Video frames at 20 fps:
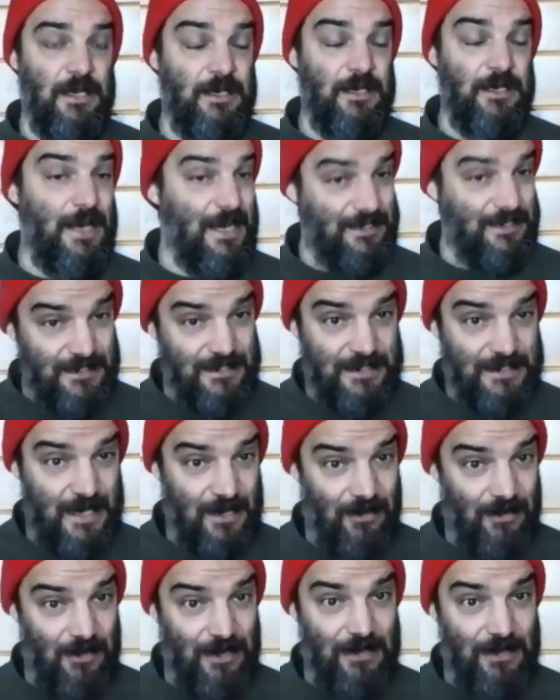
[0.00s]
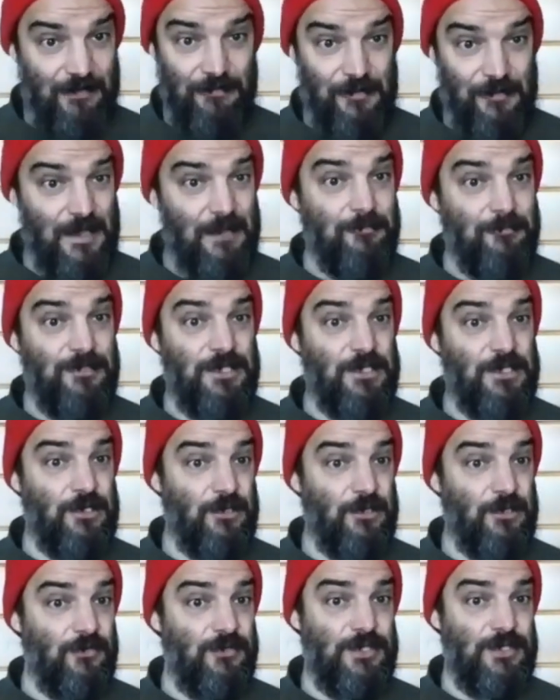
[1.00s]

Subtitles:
necessary for them to do